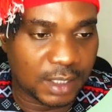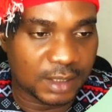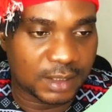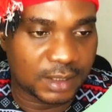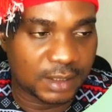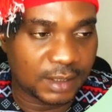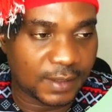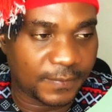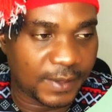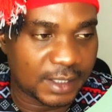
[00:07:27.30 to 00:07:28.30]
you can see,
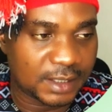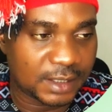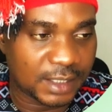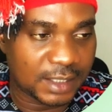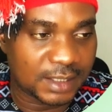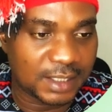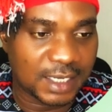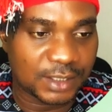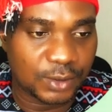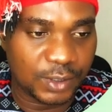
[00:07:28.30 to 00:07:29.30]
refresh, you can see
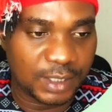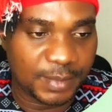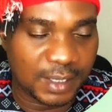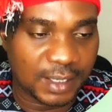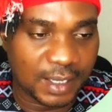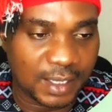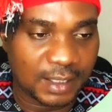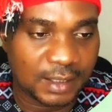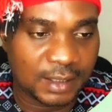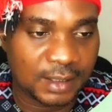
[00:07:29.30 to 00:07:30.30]
there's no email
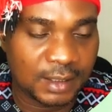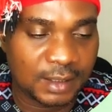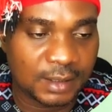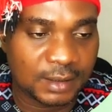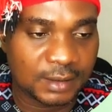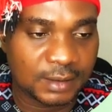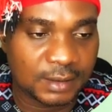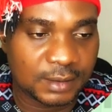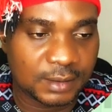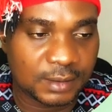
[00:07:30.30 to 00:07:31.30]
here.
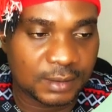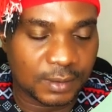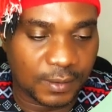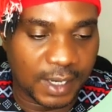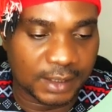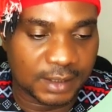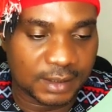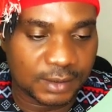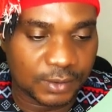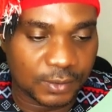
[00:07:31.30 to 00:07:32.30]
Right,
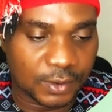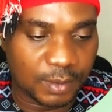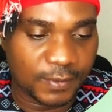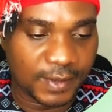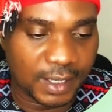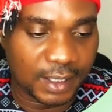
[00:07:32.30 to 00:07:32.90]
so come over